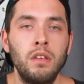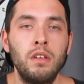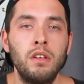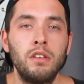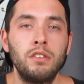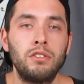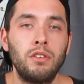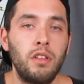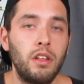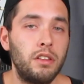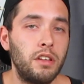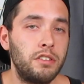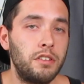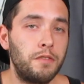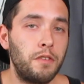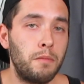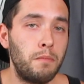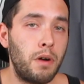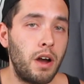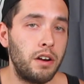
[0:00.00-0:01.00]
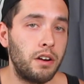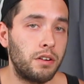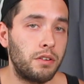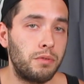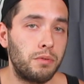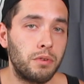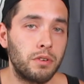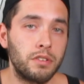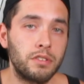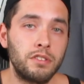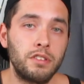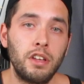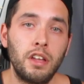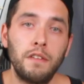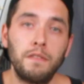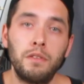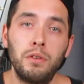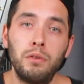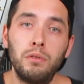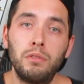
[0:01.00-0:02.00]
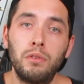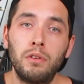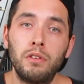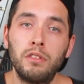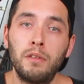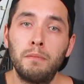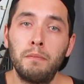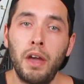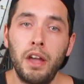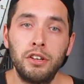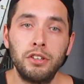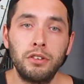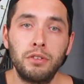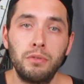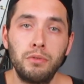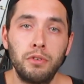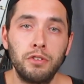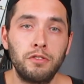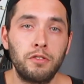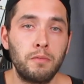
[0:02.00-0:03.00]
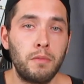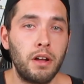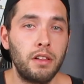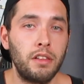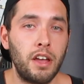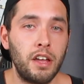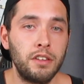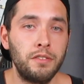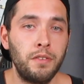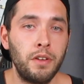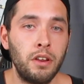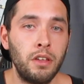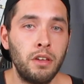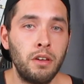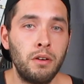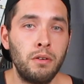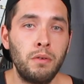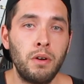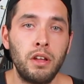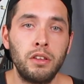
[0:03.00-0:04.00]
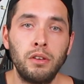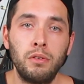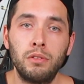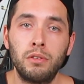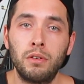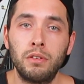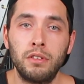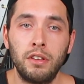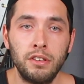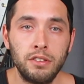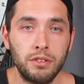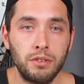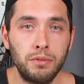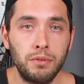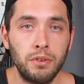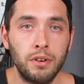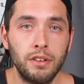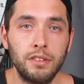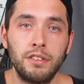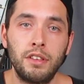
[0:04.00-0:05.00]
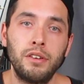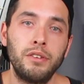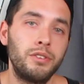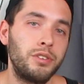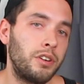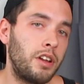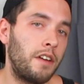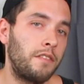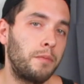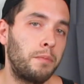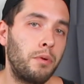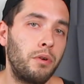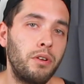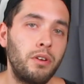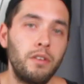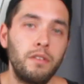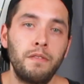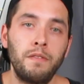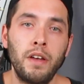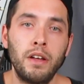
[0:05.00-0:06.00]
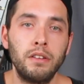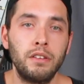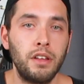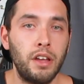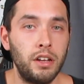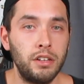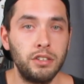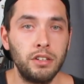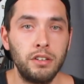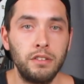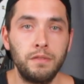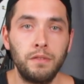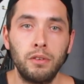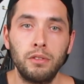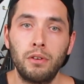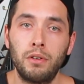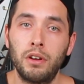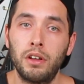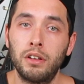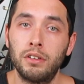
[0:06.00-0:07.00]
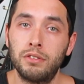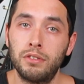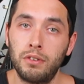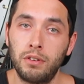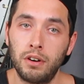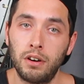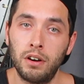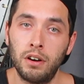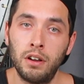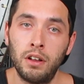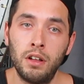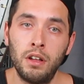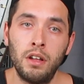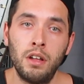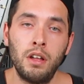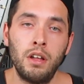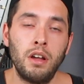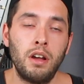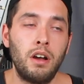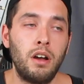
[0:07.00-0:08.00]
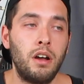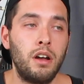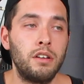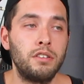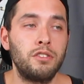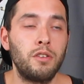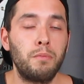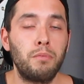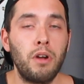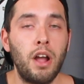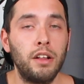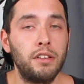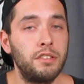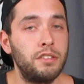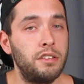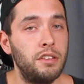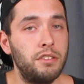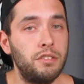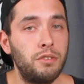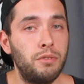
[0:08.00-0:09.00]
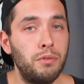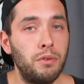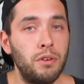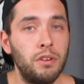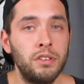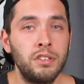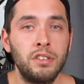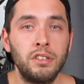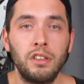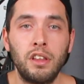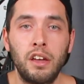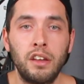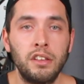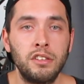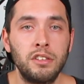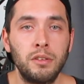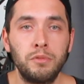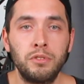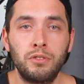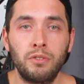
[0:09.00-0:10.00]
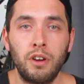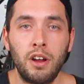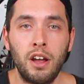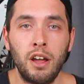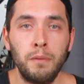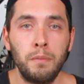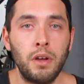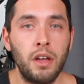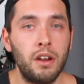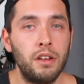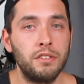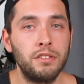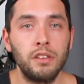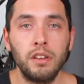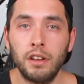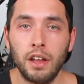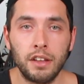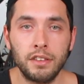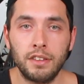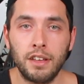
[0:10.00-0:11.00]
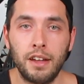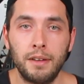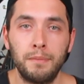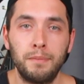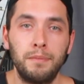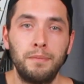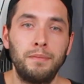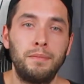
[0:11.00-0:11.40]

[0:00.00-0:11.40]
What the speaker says: So that does it for minor chords. If you learn the major chords from my last video and you learn these chords, then you should have a pretty good foundation for learning guitar. So practice these chords, like and subscribe, and I'll see you next time.